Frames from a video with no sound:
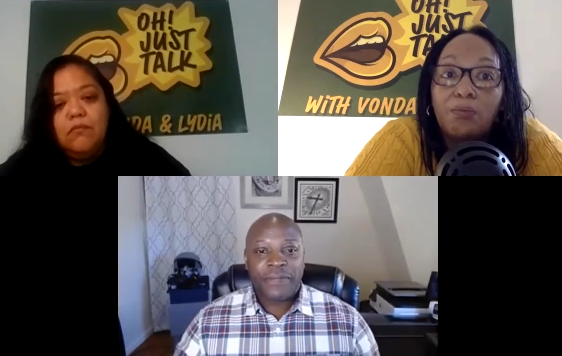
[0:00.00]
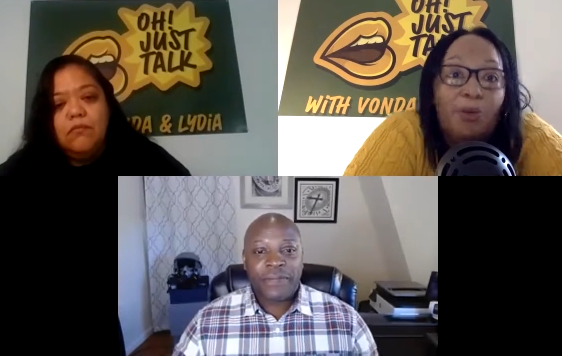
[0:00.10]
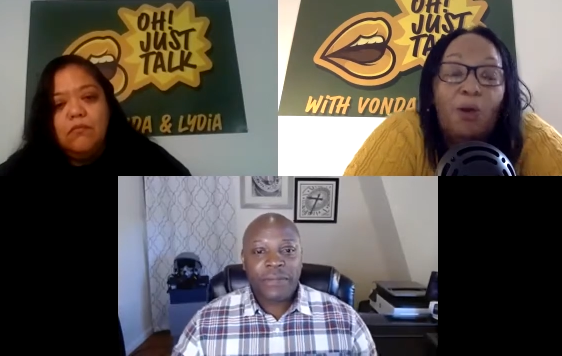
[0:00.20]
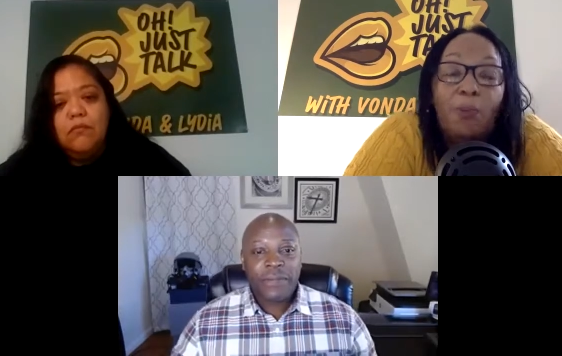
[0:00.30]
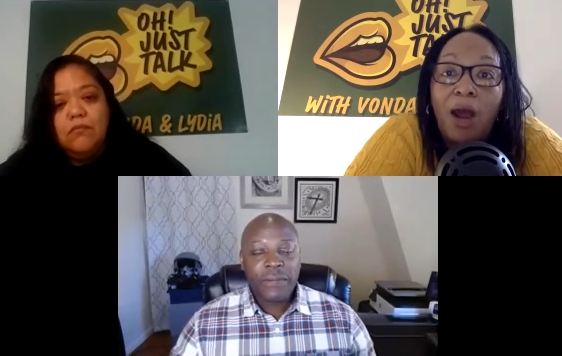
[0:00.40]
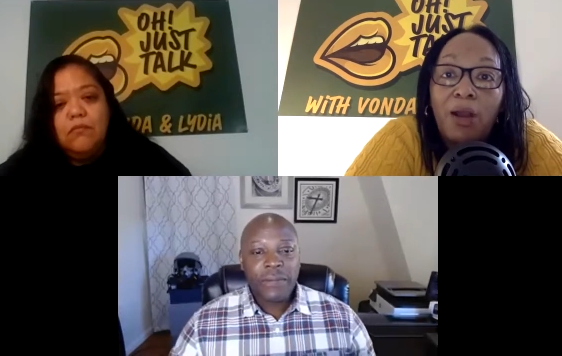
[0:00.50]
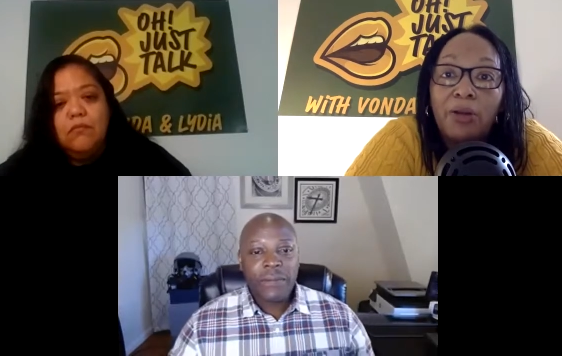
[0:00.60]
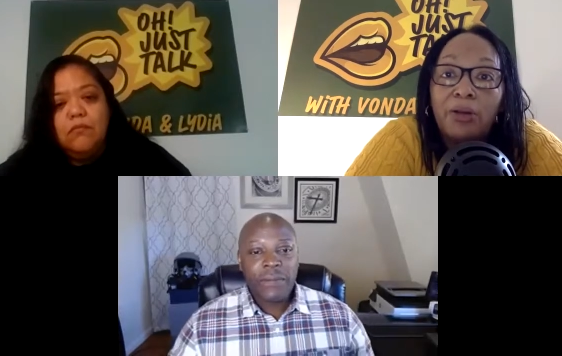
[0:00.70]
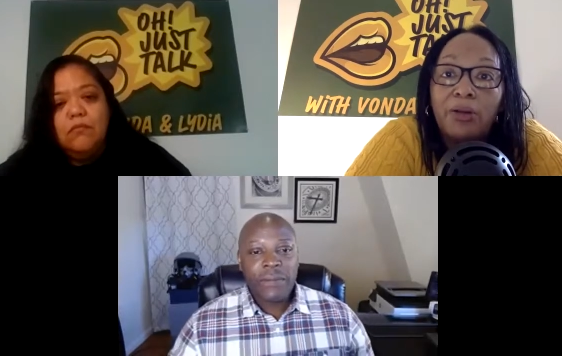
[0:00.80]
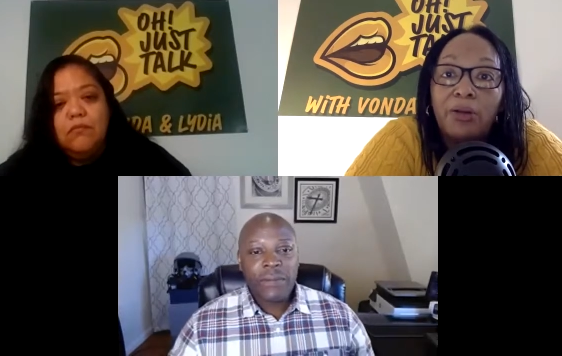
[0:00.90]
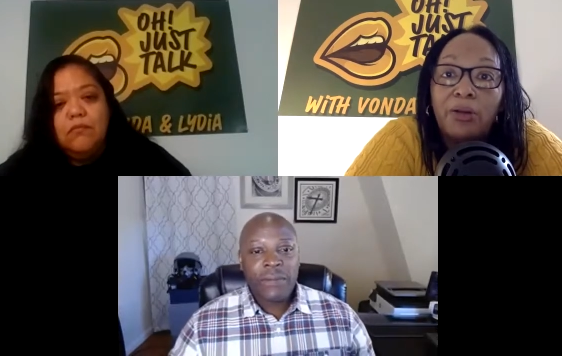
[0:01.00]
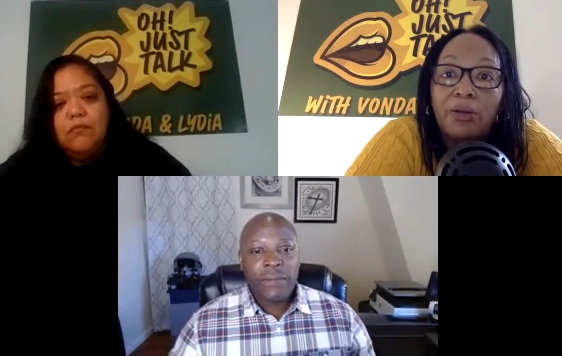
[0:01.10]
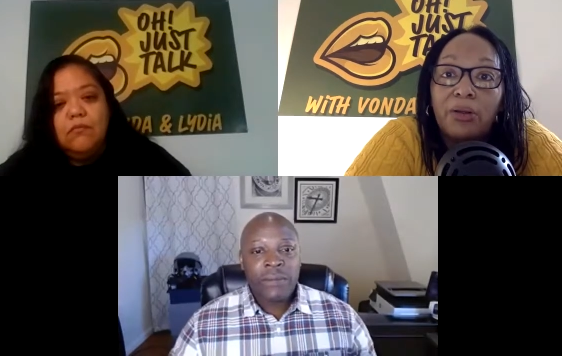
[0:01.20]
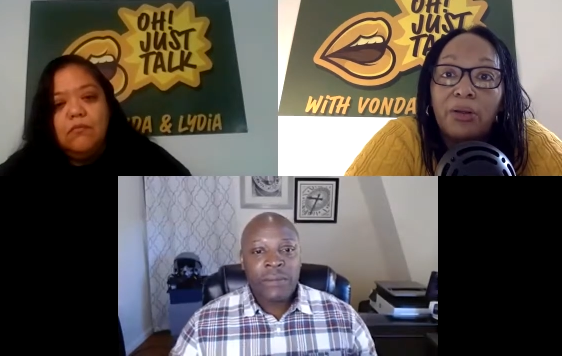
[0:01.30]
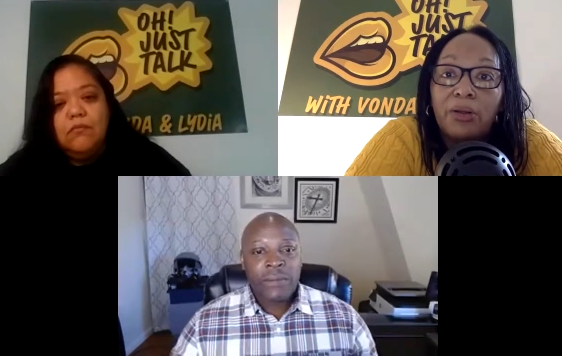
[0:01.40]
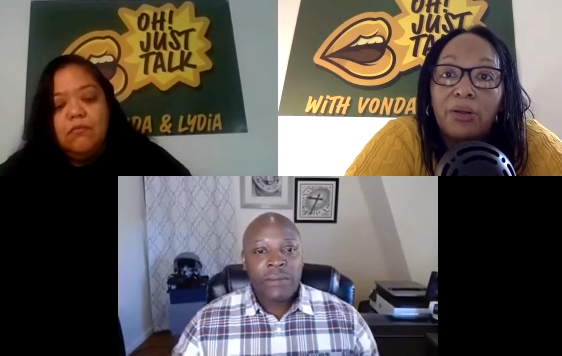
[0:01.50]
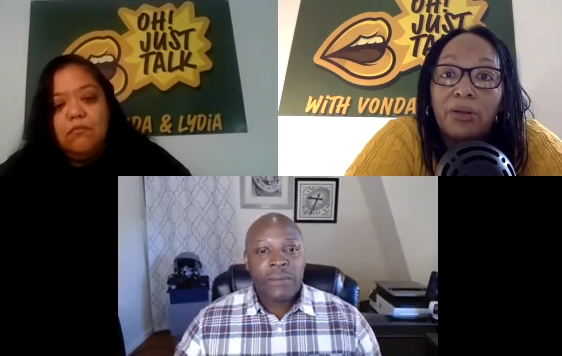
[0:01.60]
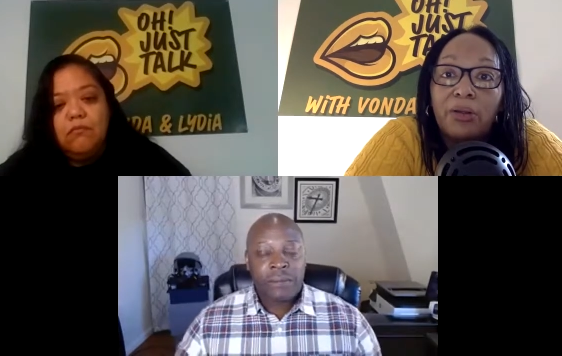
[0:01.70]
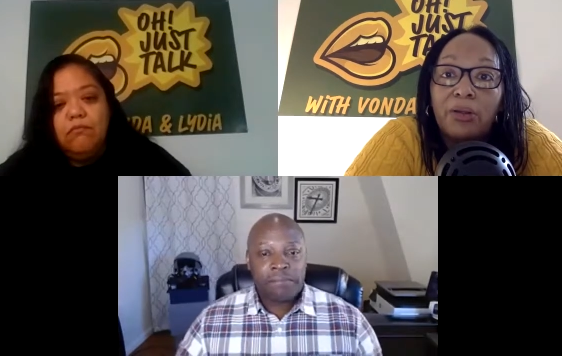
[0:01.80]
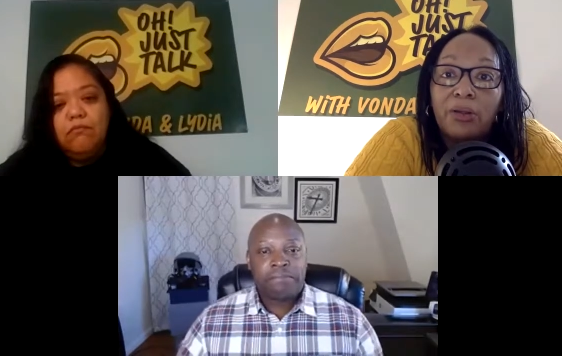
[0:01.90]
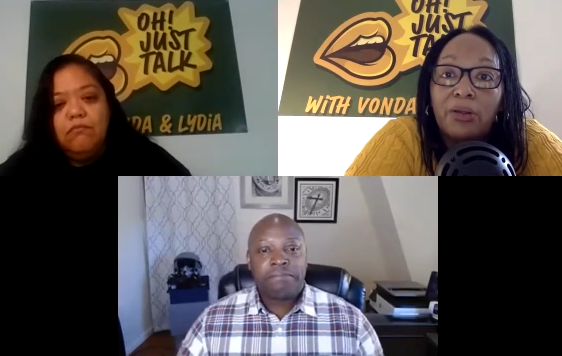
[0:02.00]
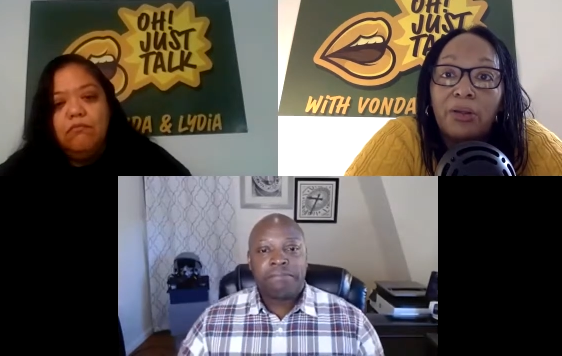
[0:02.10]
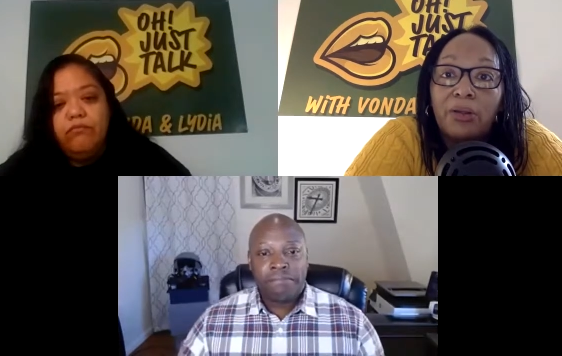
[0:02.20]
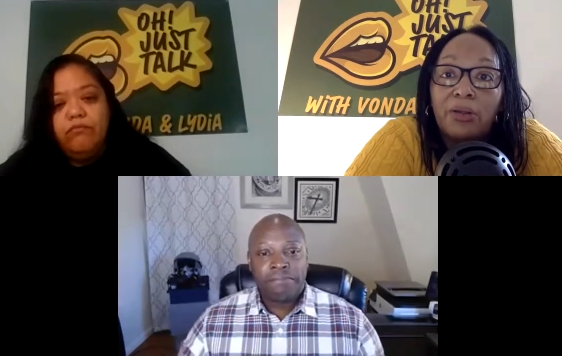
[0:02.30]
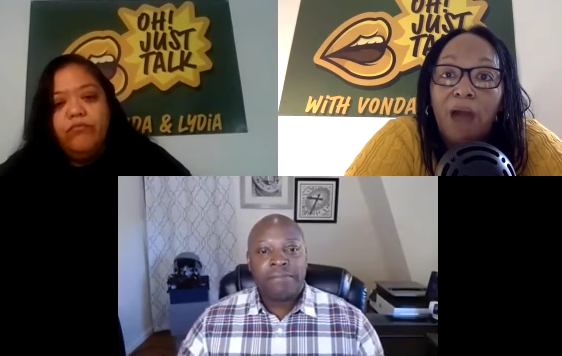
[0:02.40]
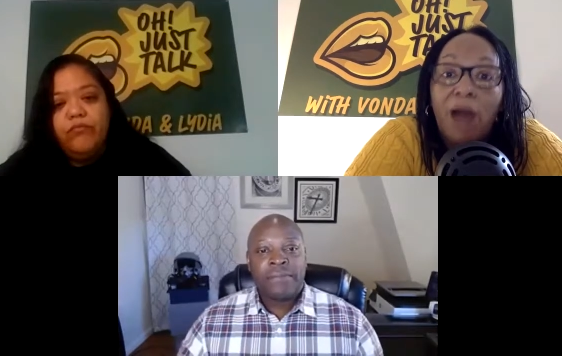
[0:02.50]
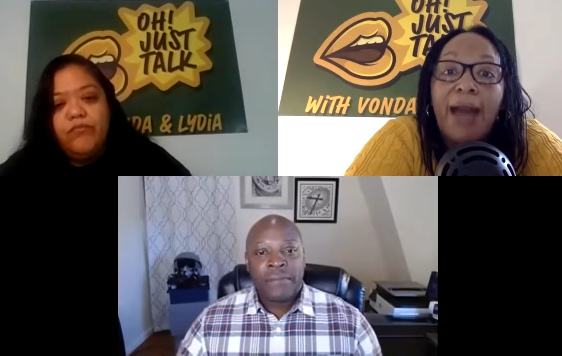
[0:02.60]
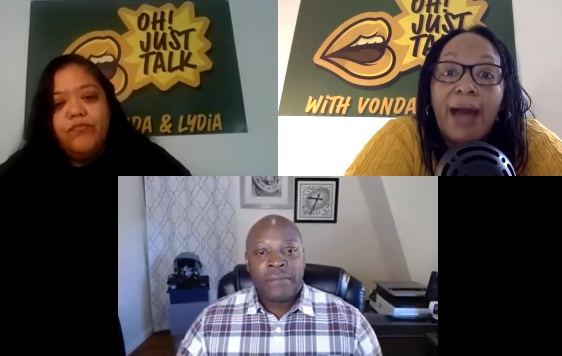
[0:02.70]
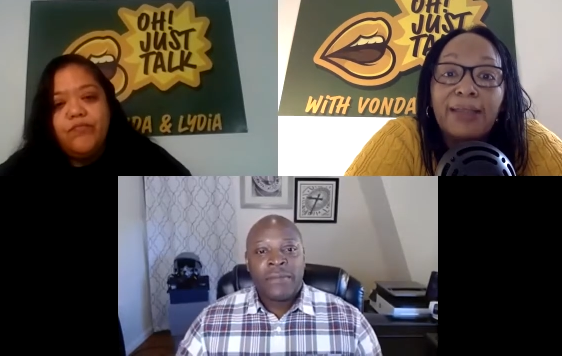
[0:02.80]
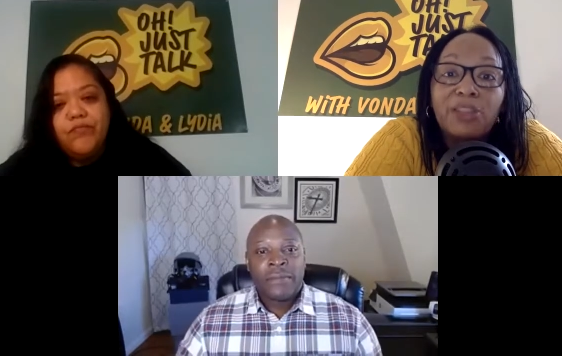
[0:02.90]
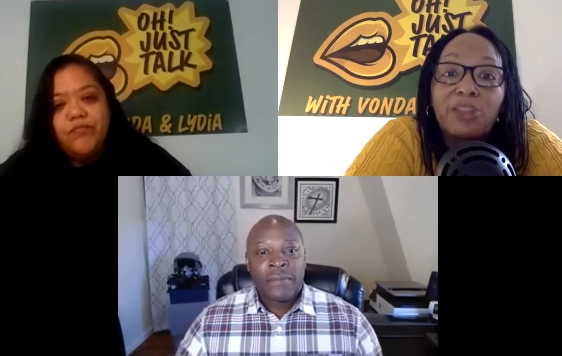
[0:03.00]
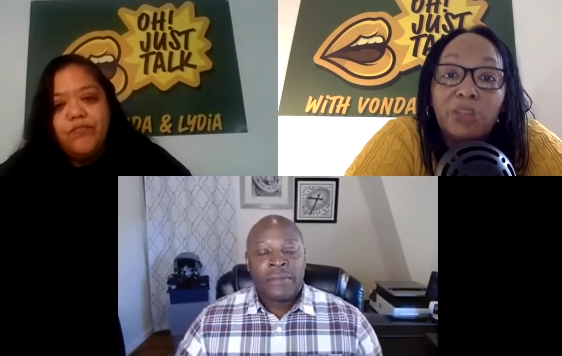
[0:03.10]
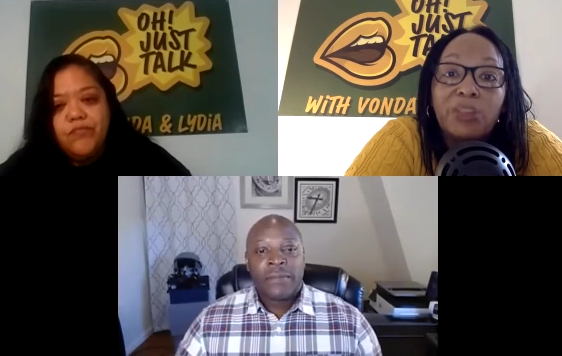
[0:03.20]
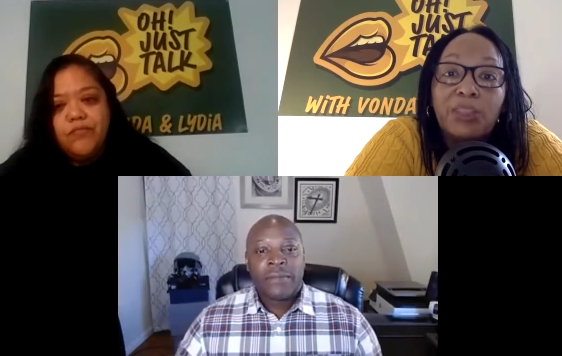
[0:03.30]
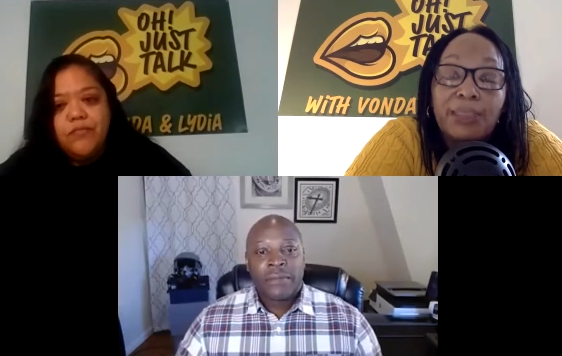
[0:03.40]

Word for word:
Speaker 1: Bill Barr. Mm. Our Constitution